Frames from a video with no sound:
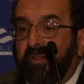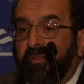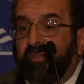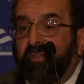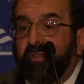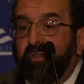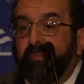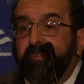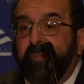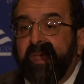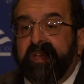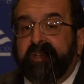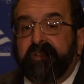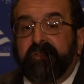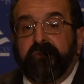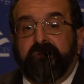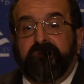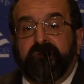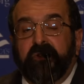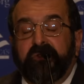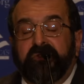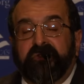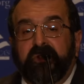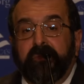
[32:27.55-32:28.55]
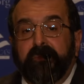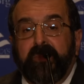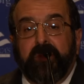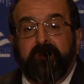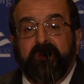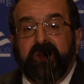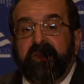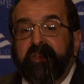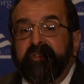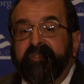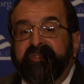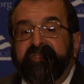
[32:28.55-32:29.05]
to make the First
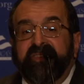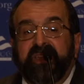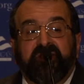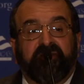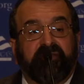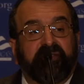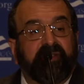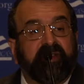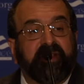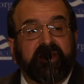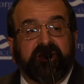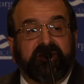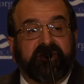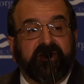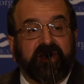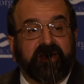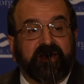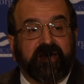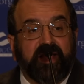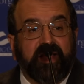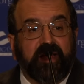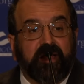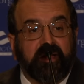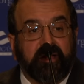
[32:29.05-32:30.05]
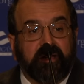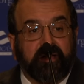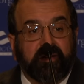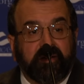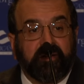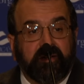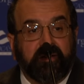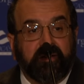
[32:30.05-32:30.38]
Amendment essentially a dead letter